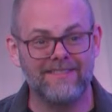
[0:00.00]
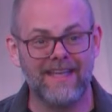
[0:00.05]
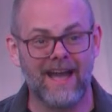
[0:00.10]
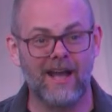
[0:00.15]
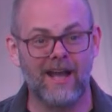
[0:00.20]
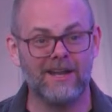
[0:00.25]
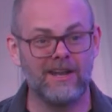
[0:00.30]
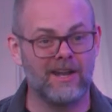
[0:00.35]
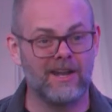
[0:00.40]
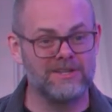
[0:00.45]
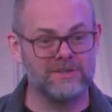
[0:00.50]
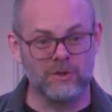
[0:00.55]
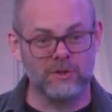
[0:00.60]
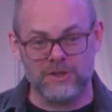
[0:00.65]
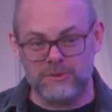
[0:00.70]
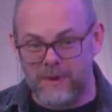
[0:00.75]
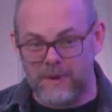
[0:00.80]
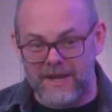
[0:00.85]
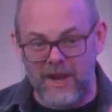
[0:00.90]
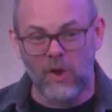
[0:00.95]
that as long
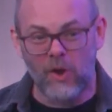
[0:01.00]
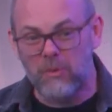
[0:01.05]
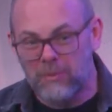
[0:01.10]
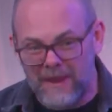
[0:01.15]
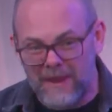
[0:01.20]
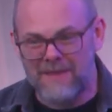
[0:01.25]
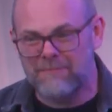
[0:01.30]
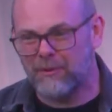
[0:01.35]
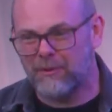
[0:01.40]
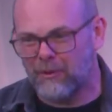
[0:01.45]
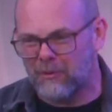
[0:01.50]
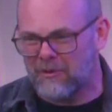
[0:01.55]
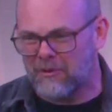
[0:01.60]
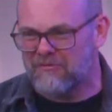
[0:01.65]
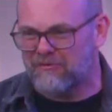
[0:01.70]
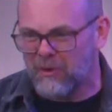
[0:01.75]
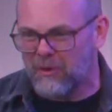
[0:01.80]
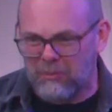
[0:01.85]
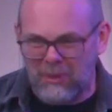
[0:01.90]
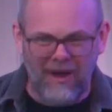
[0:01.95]
as we know people and we
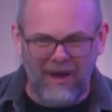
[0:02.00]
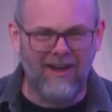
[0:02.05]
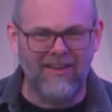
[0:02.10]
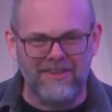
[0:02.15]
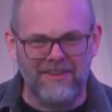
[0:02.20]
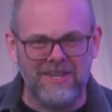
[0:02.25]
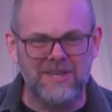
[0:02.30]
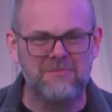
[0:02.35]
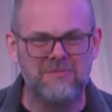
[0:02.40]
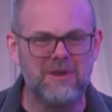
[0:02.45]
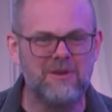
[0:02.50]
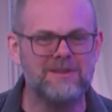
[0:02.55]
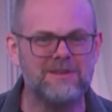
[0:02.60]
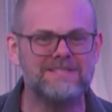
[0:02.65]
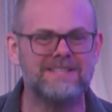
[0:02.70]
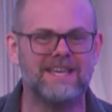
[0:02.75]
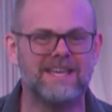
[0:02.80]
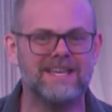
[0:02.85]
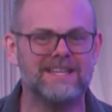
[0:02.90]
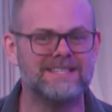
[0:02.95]
feel part of the
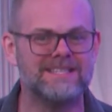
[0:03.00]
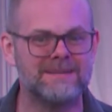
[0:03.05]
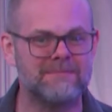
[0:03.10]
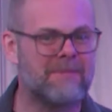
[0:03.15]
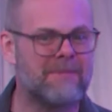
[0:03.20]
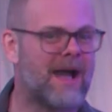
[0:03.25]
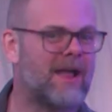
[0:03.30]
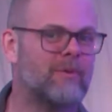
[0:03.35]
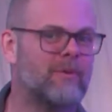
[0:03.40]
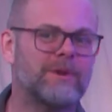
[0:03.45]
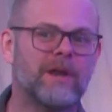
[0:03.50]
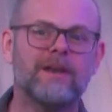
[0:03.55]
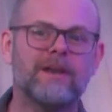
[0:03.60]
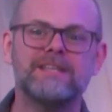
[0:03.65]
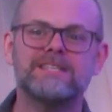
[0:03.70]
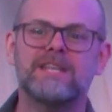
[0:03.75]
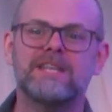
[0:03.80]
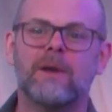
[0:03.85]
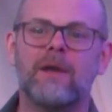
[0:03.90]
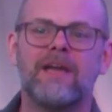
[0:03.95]
community, it doesn't matter that we don't need
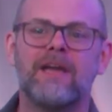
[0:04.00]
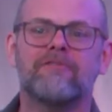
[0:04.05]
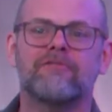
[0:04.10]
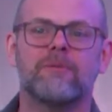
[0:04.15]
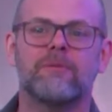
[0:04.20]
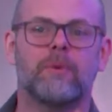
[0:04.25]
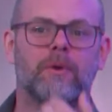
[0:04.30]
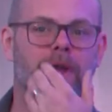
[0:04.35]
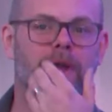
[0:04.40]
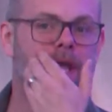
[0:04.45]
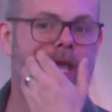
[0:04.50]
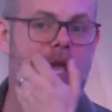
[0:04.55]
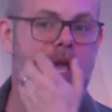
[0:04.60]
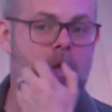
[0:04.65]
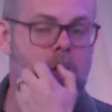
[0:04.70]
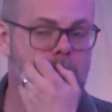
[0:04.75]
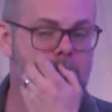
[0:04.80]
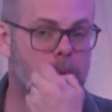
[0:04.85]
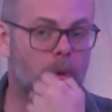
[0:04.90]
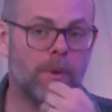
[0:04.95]
to know everybody.
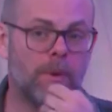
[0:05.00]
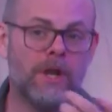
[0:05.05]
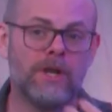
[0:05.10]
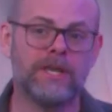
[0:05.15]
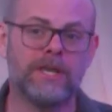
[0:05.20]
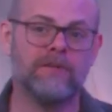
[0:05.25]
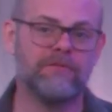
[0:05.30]
But we're looking